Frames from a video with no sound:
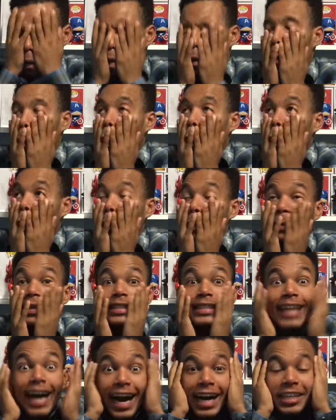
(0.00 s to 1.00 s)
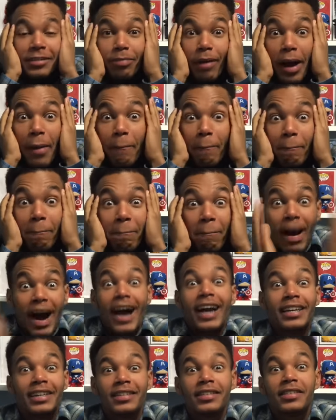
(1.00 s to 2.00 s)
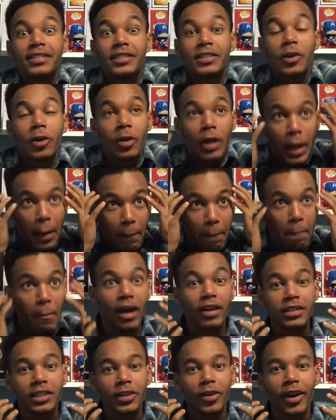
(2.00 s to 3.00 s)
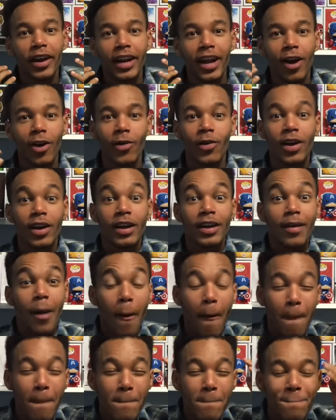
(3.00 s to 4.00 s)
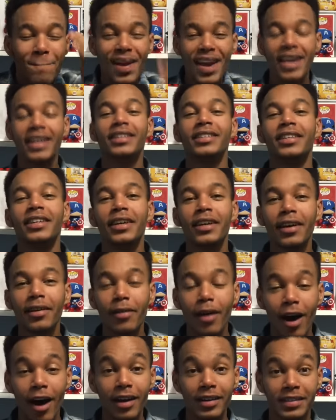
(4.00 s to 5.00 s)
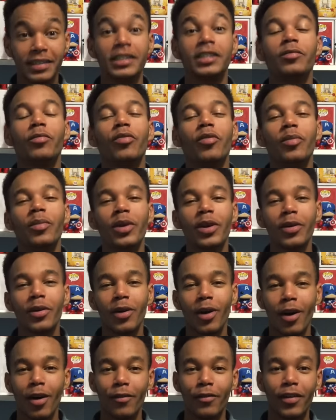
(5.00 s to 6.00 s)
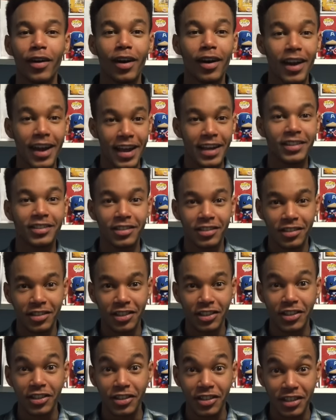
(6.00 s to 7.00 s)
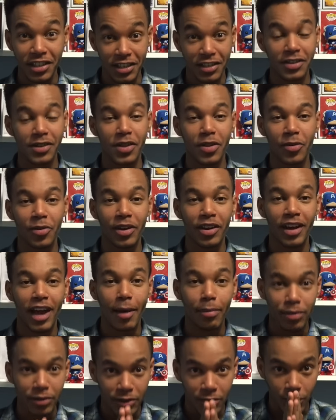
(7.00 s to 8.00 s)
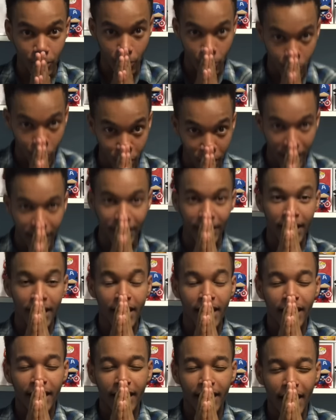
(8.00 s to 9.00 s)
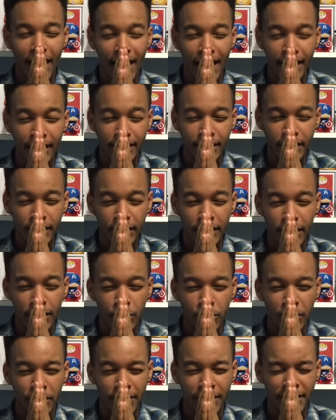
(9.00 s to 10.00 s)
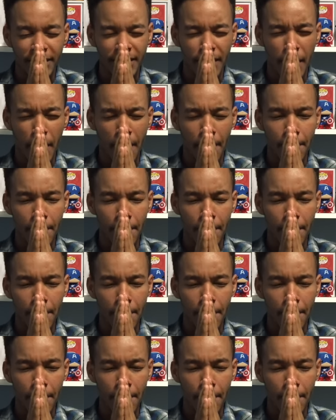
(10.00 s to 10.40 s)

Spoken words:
Oh, guys, my mind is still, like, melting right now. Amazing season premiere of Agents of S.H.I.E.L.D. Season 3, Episode 1. Guys, it was